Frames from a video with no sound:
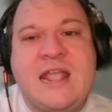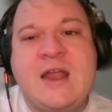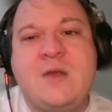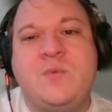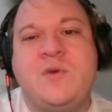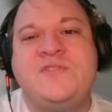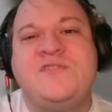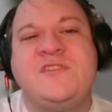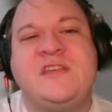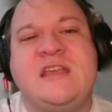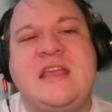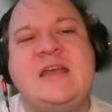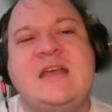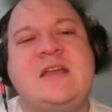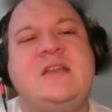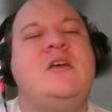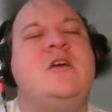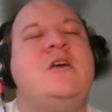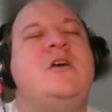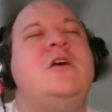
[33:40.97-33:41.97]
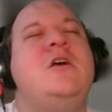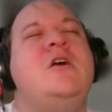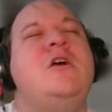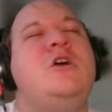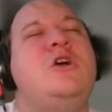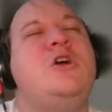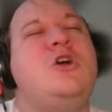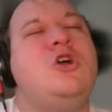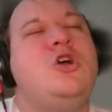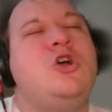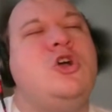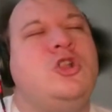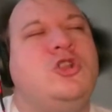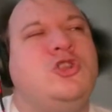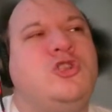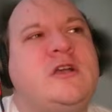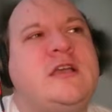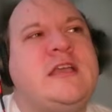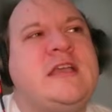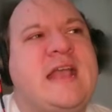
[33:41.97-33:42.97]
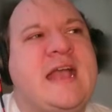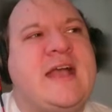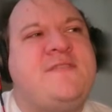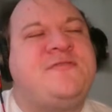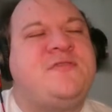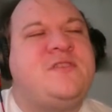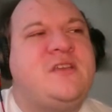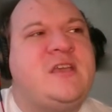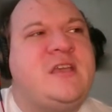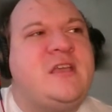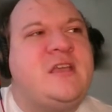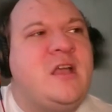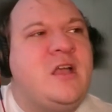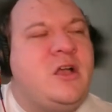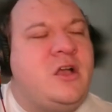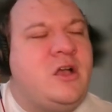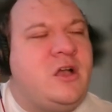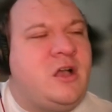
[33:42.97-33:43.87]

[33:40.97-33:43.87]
And once again, looking at the